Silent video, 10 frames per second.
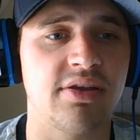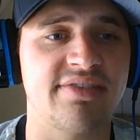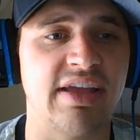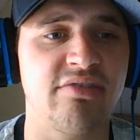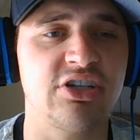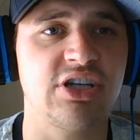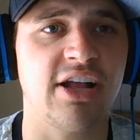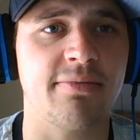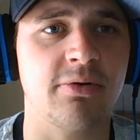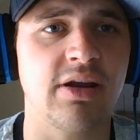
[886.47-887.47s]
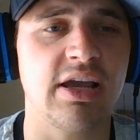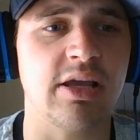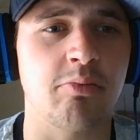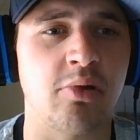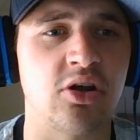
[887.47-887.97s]
7 shots per
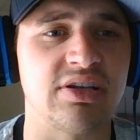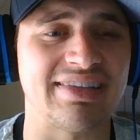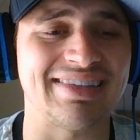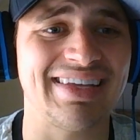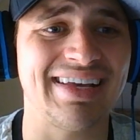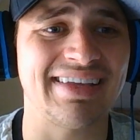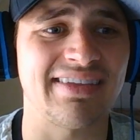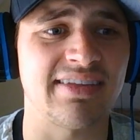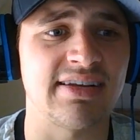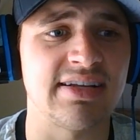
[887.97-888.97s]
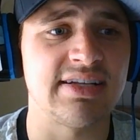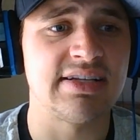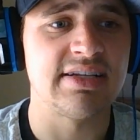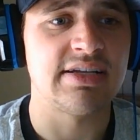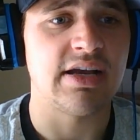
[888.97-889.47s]
night compared to 6.
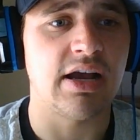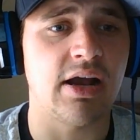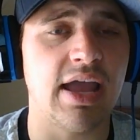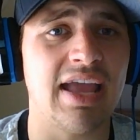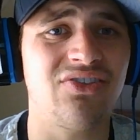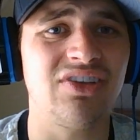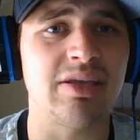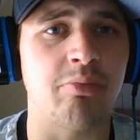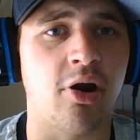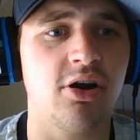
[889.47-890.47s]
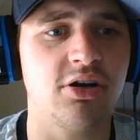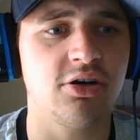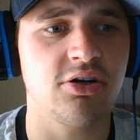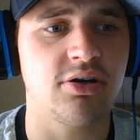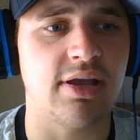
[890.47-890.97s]
Anthony
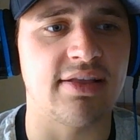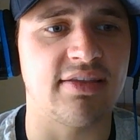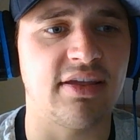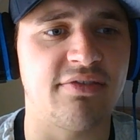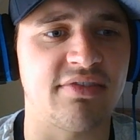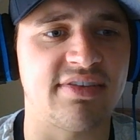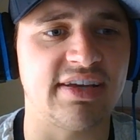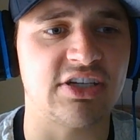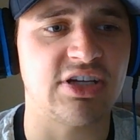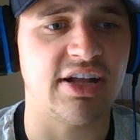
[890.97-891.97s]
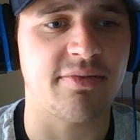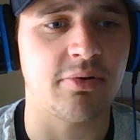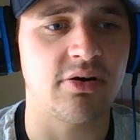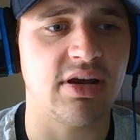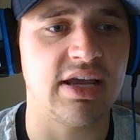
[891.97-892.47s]
Parker, instead of 6 shots
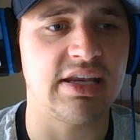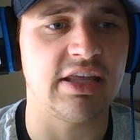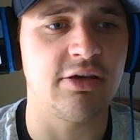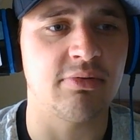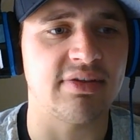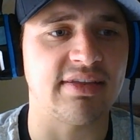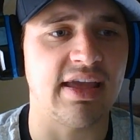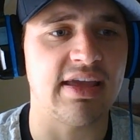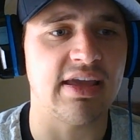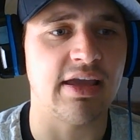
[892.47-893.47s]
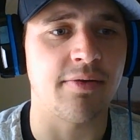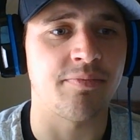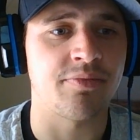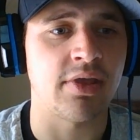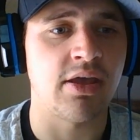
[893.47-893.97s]
per night, he was taking
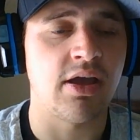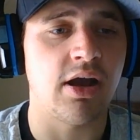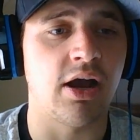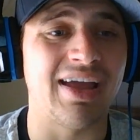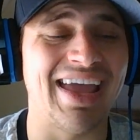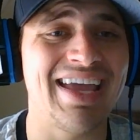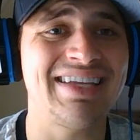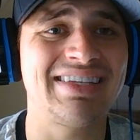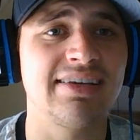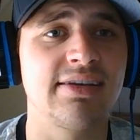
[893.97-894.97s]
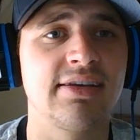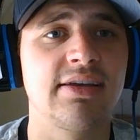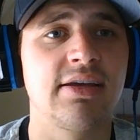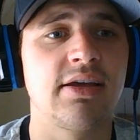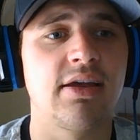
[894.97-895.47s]
8.
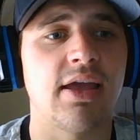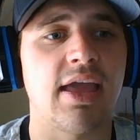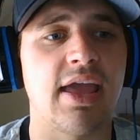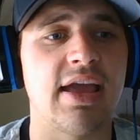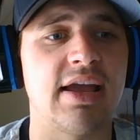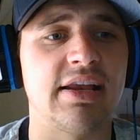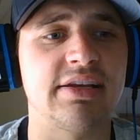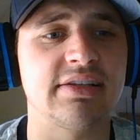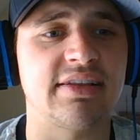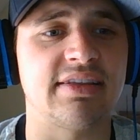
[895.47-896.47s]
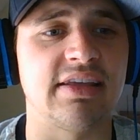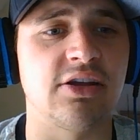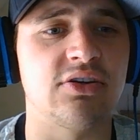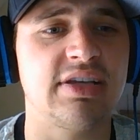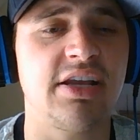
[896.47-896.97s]
And let's see
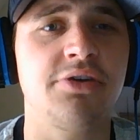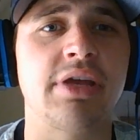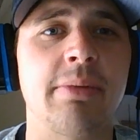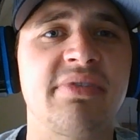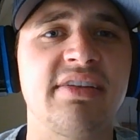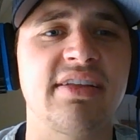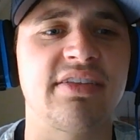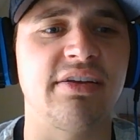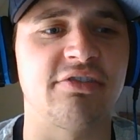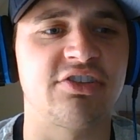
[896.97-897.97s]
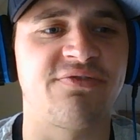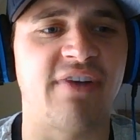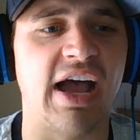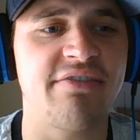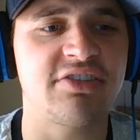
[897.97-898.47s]
here. Daniel Gibson, instead of
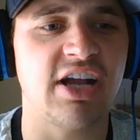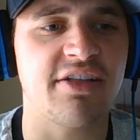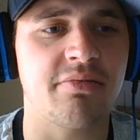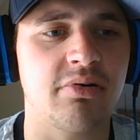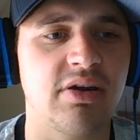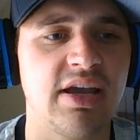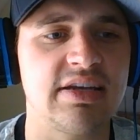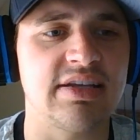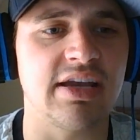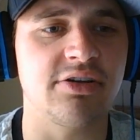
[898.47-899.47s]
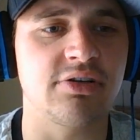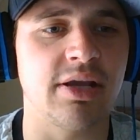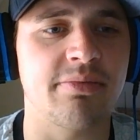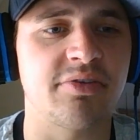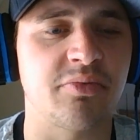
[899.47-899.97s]
5 shots per night, Daniel
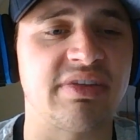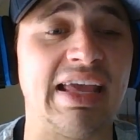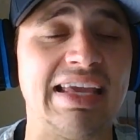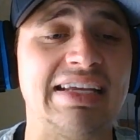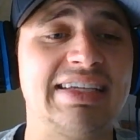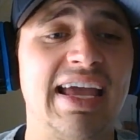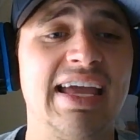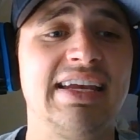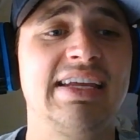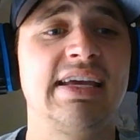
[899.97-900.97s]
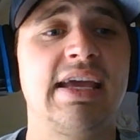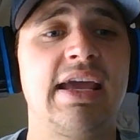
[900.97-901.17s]
Gibson was taking 10.